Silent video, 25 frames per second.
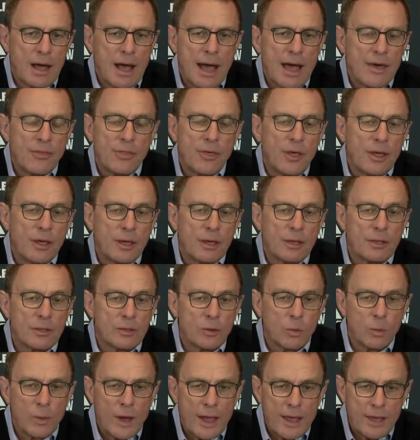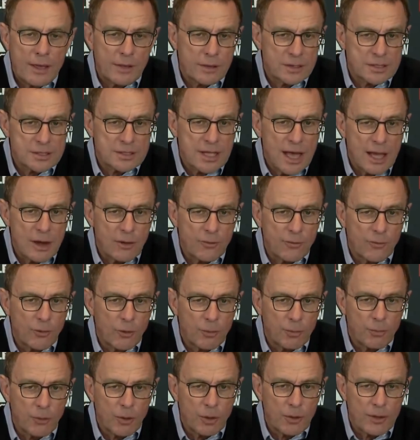I think the way, the style of
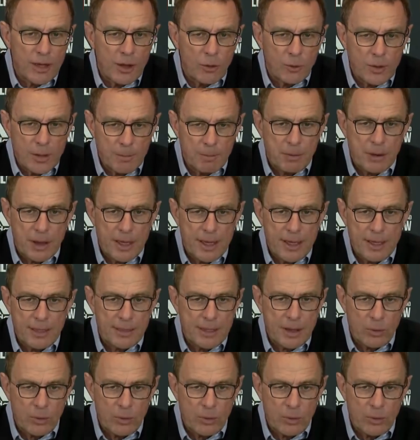football that we play,